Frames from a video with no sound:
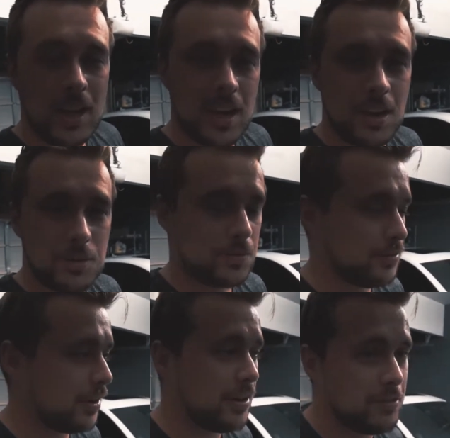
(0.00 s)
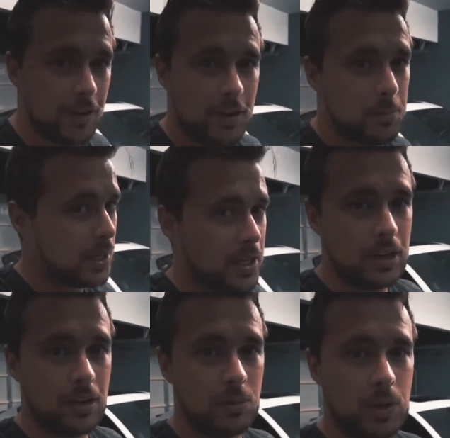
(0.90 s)
I was very
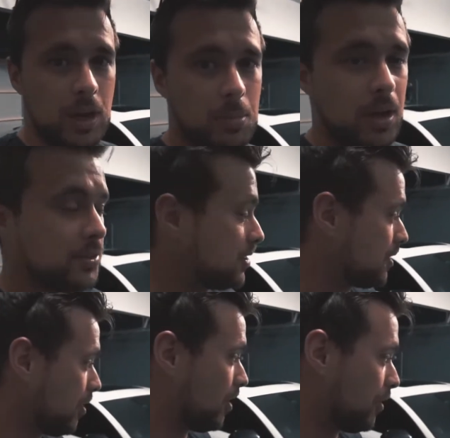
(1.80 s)
picky on when I bought this car,